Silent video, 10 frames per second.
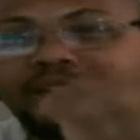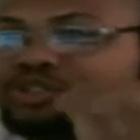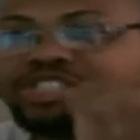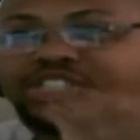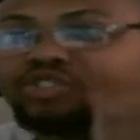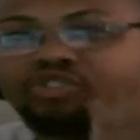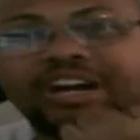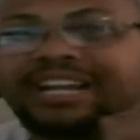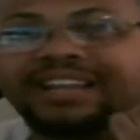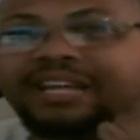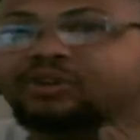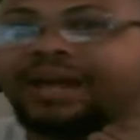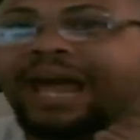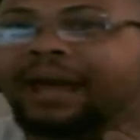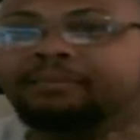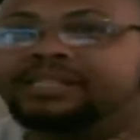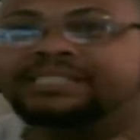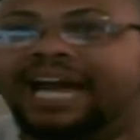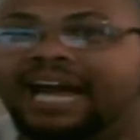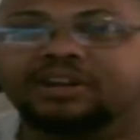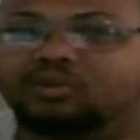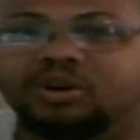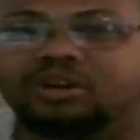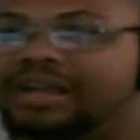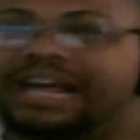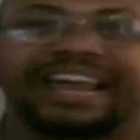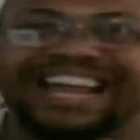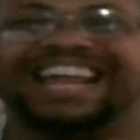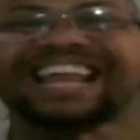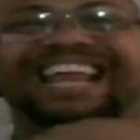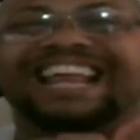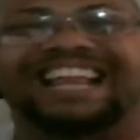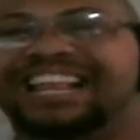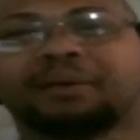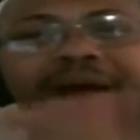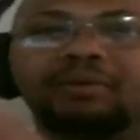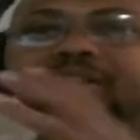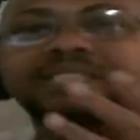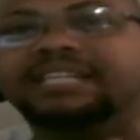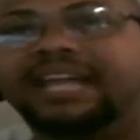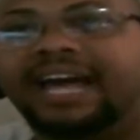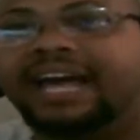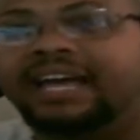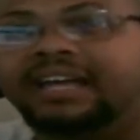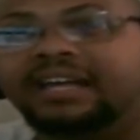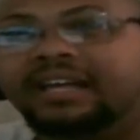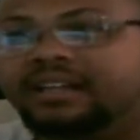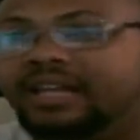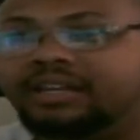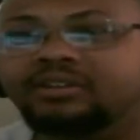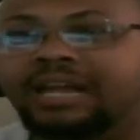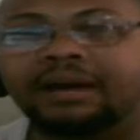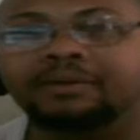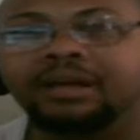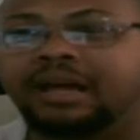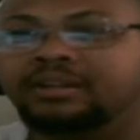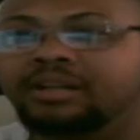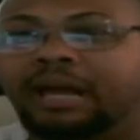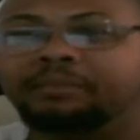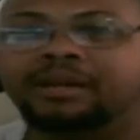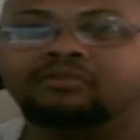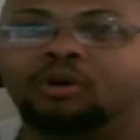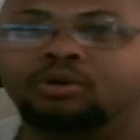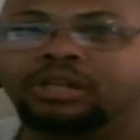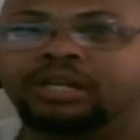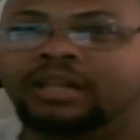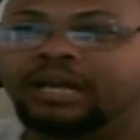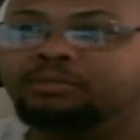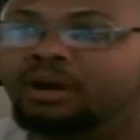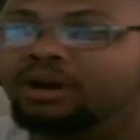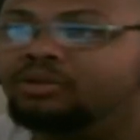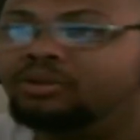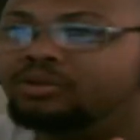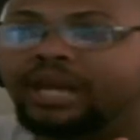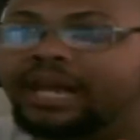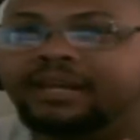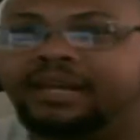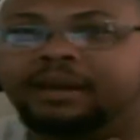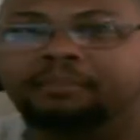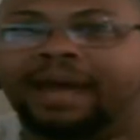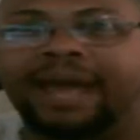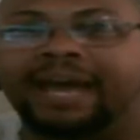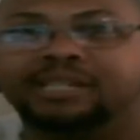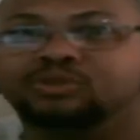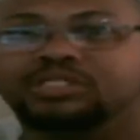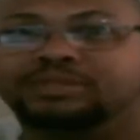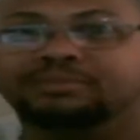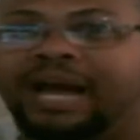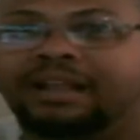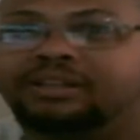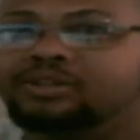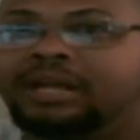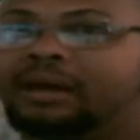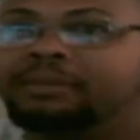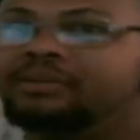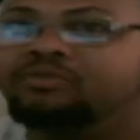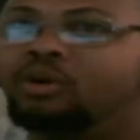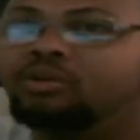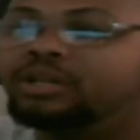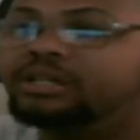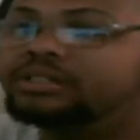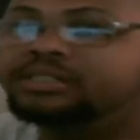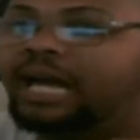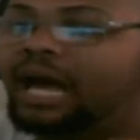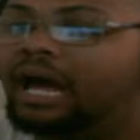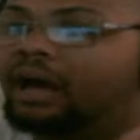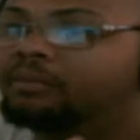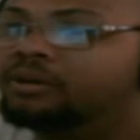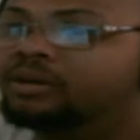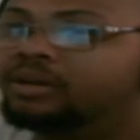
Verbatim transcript: why are you just grinning like you the happiest guy in the world? Like, nobody want to see that. Like you not you not Mick Foley. Like bro, you can't get past with smiling. You not Mick Foley. Stop.